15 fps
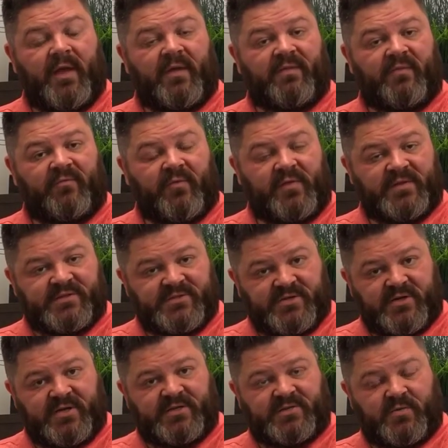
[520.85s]
and for the
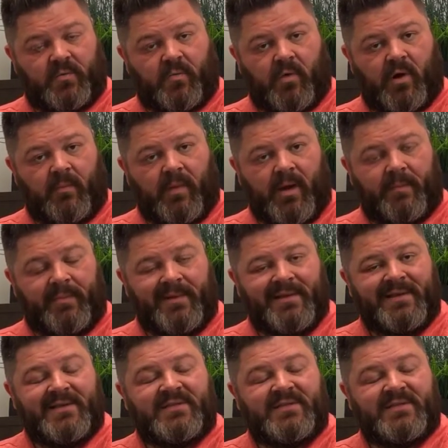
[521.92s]
circuit to warm up